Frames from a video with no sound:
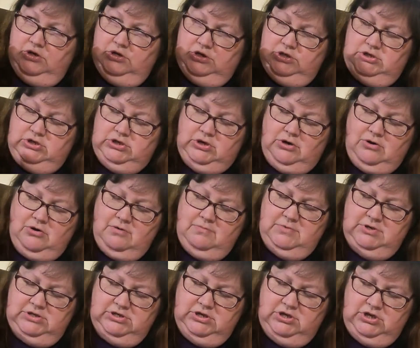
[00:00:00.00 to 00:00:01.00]
So I'm
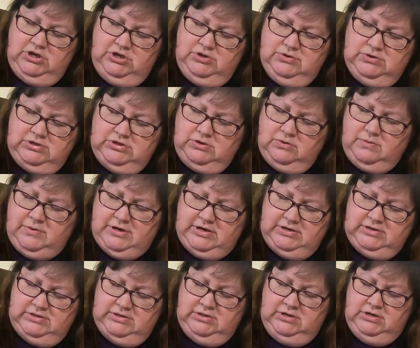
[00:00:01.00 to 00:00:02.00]
just going to use the
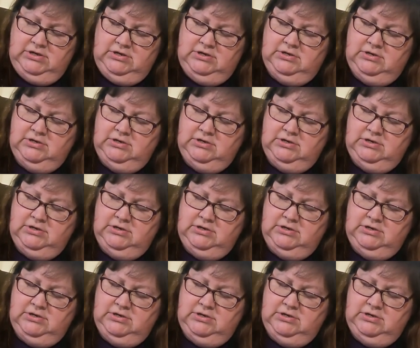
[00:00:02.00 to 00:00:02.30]
whisk